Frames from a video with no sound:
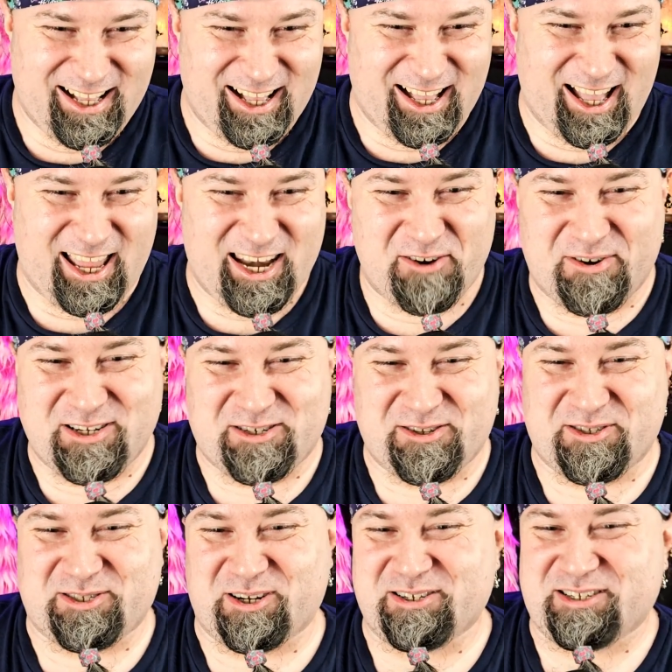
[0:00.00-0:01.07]
Any creature
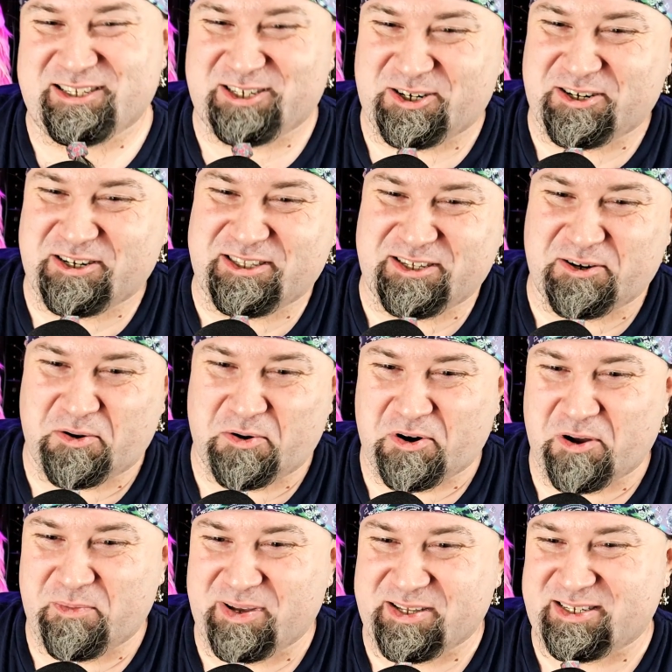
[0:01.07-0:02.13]
that starts its turn in the
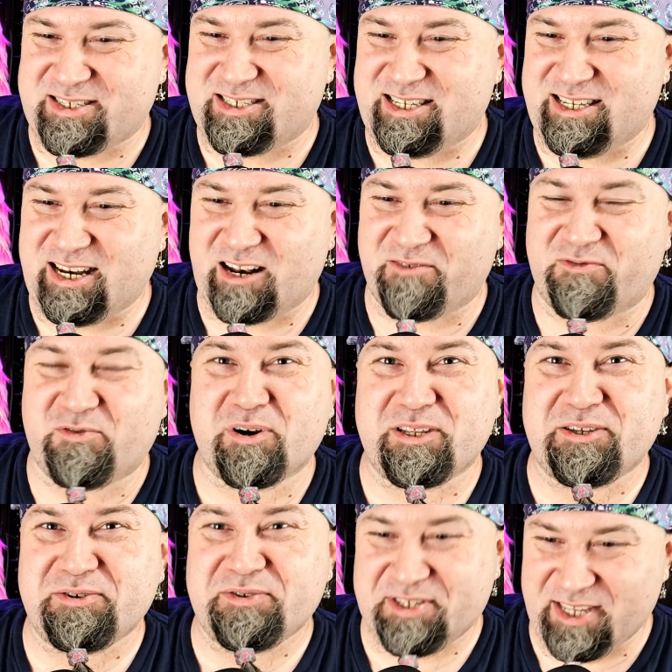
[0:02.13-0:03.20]
aura must succeed at a
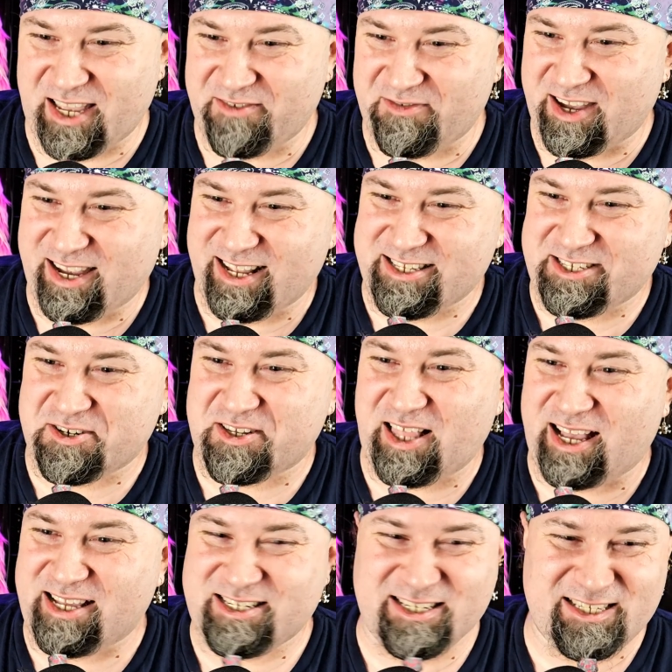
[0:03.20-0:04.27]
fortitude save against your
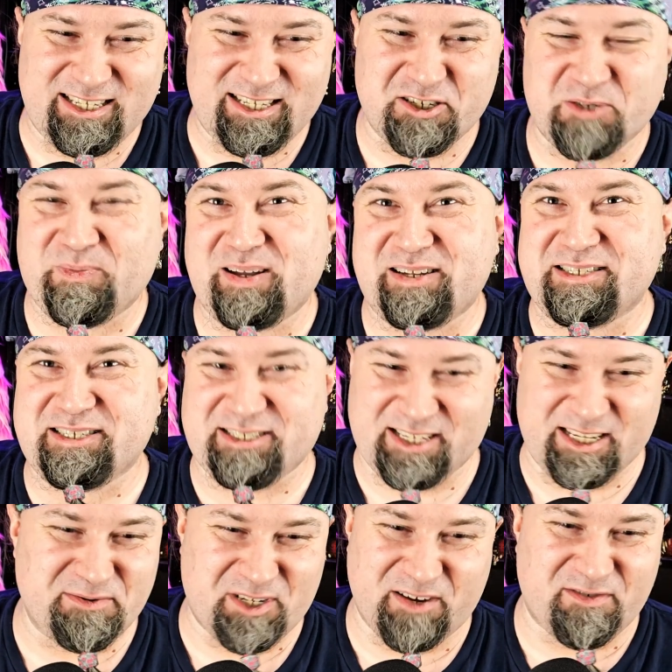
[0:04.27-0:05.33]
class D C or spell D
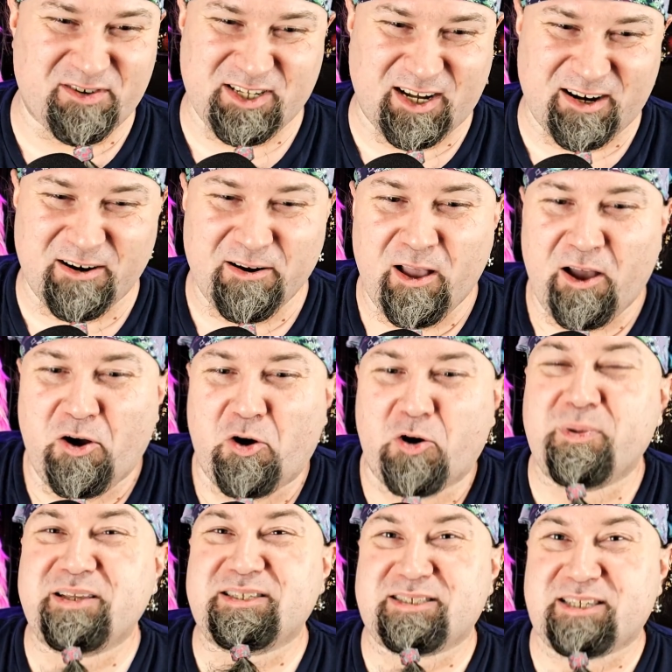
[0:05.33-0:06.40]
C, whichever is higher, or
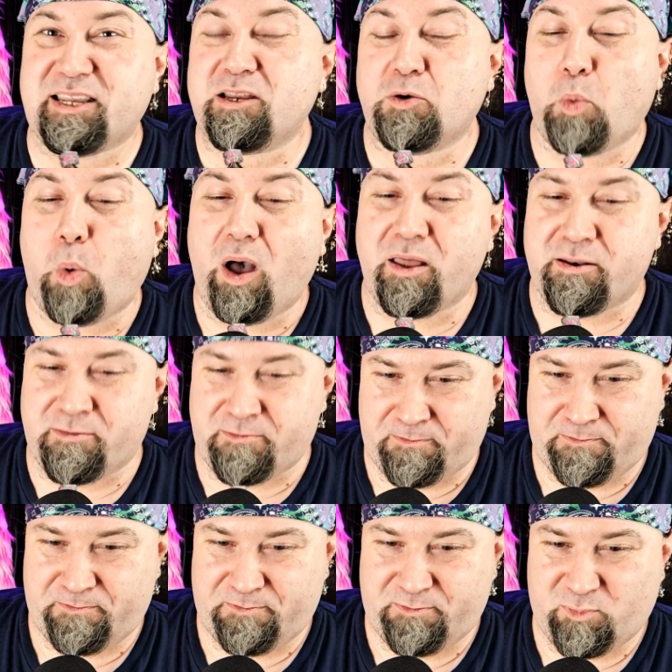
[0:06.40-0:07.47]
be sickened one,
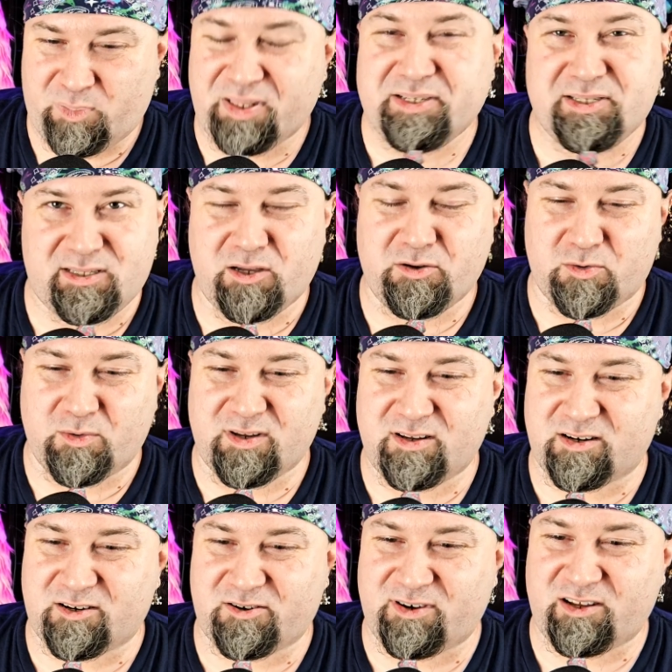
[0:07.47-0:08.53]
plus slowed one
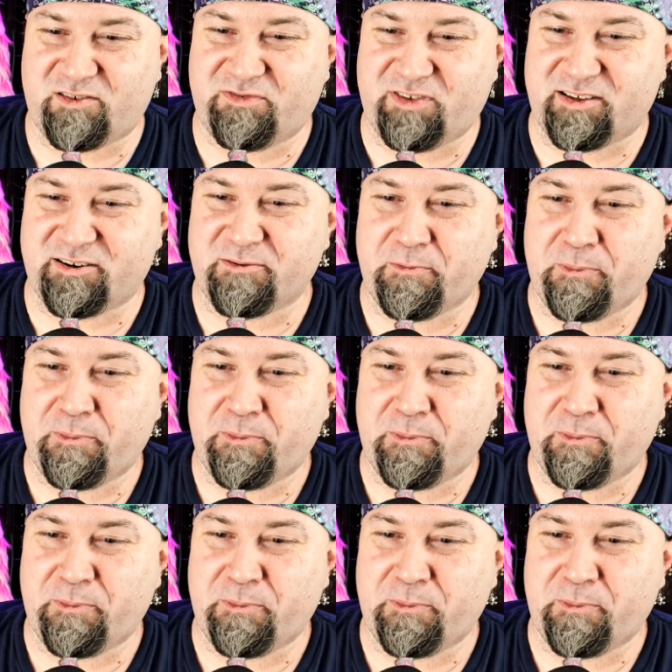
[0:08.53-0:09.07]
on a critical failure.